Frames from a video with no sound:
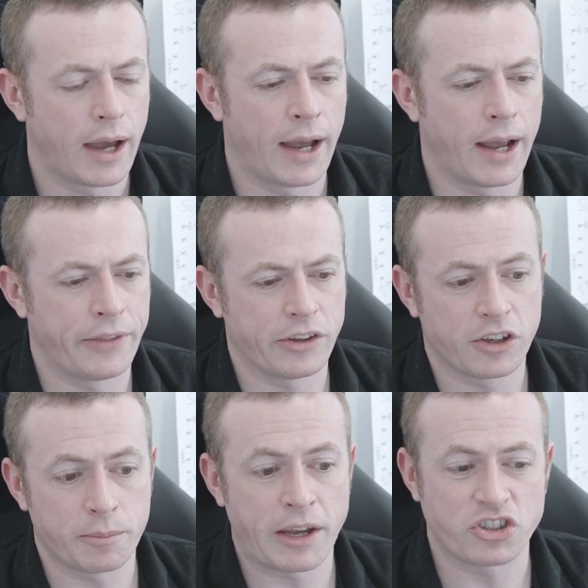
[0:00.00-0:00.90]
Uh, and then you
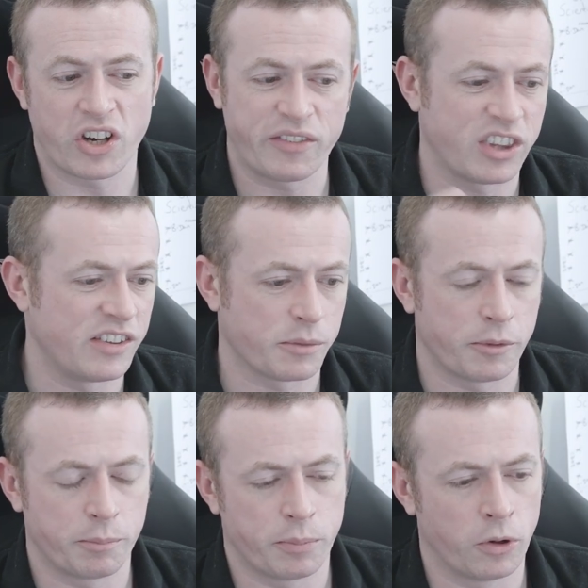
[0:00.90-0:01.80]
can make sure everything's
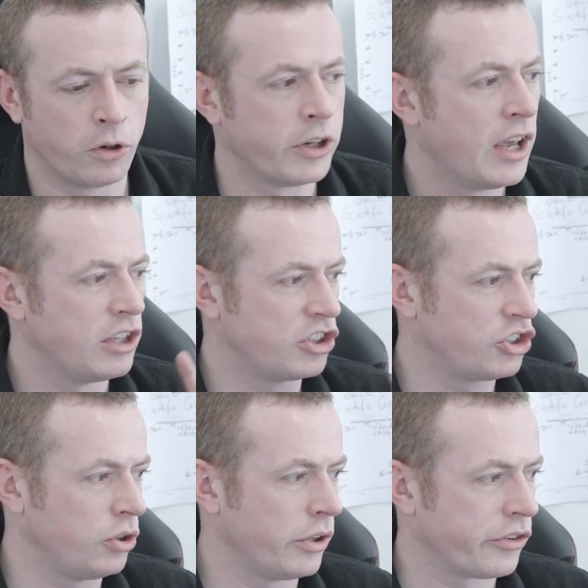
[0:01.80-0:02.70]
above board. Your
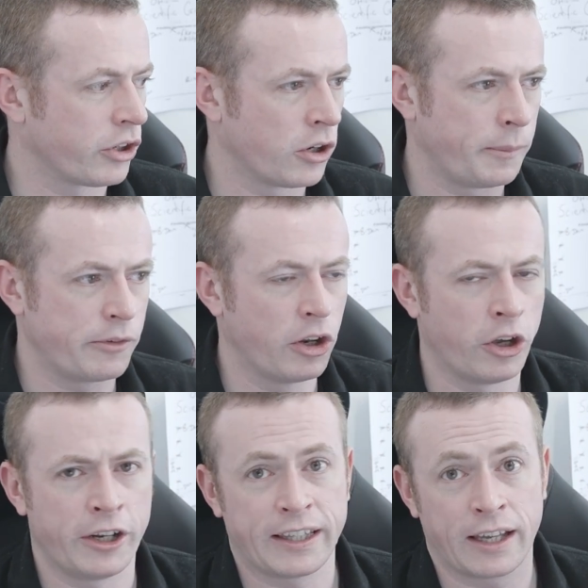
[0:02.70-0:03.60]
students are going to be
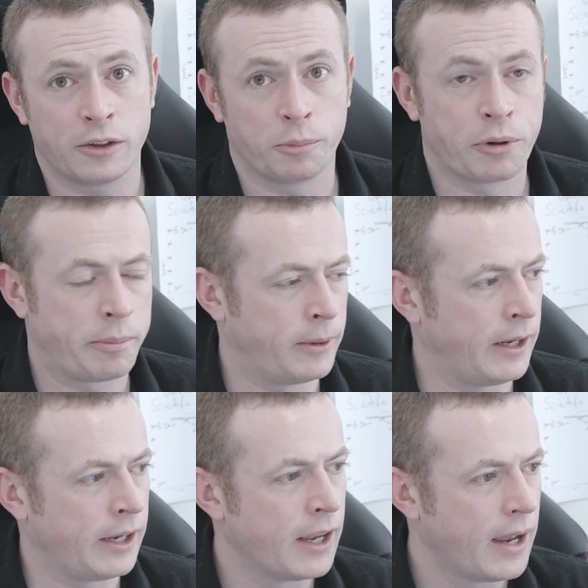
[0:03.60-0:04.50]
learning Kendo
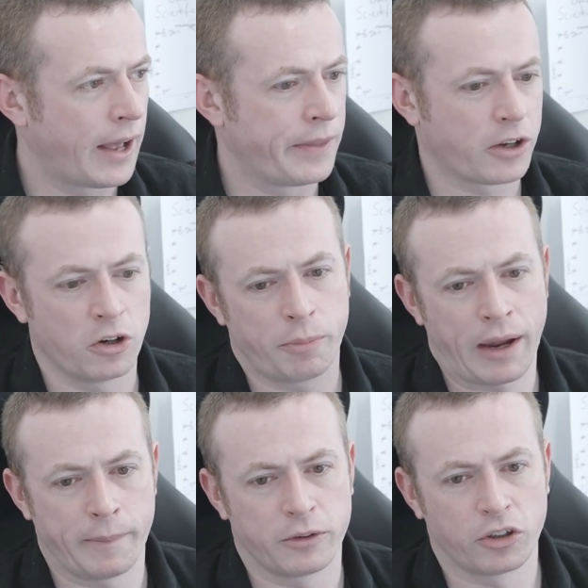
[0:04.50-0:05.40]
properly, and they're going to be
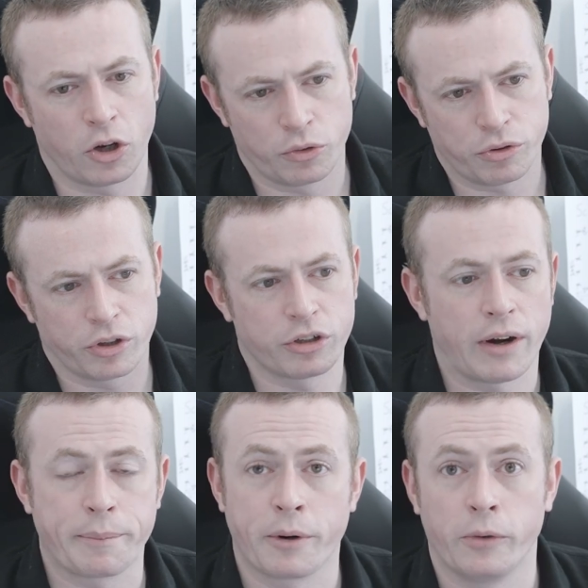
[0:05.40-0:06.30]
able to go through the
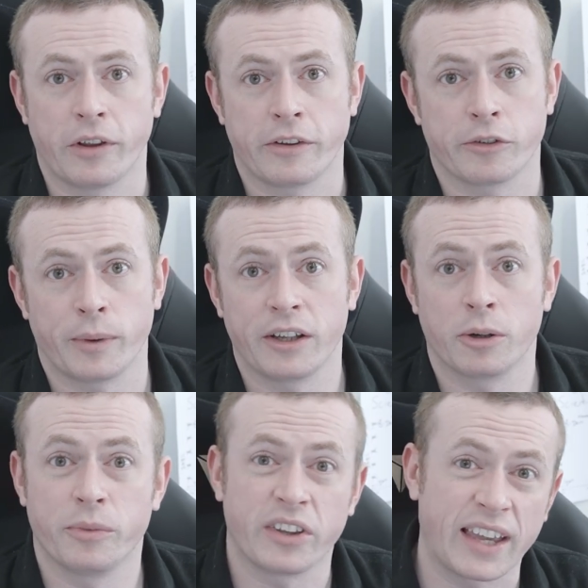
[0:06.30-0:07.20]
correct processes when it
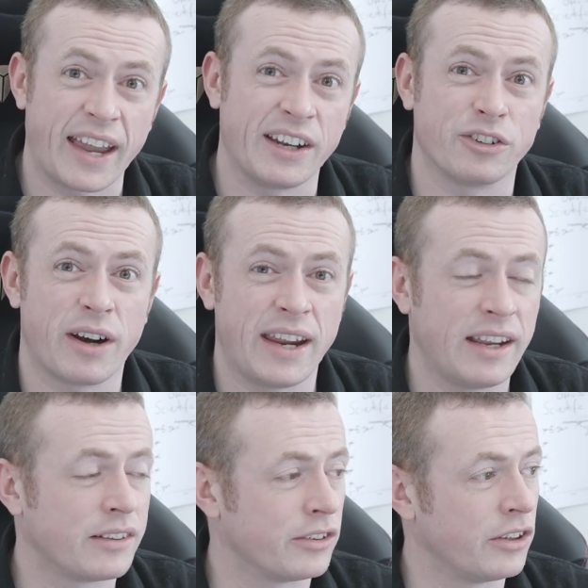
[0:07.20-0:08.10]
comes to getting
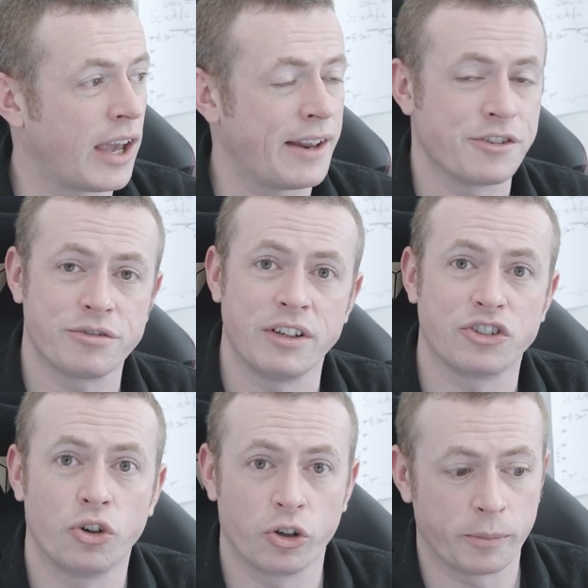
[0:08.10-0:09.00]
grades and entering
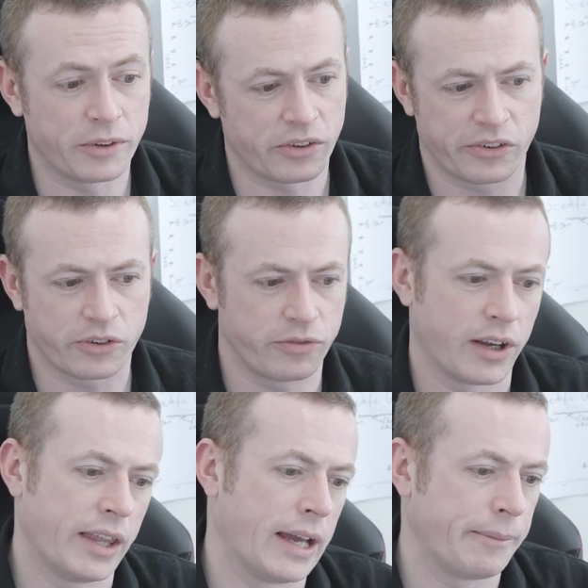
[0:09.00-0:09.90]
tournaments and stuff
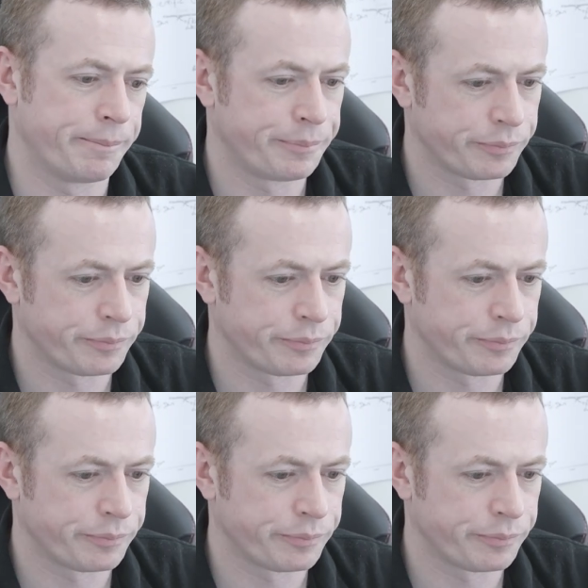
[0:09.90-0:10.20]
like that.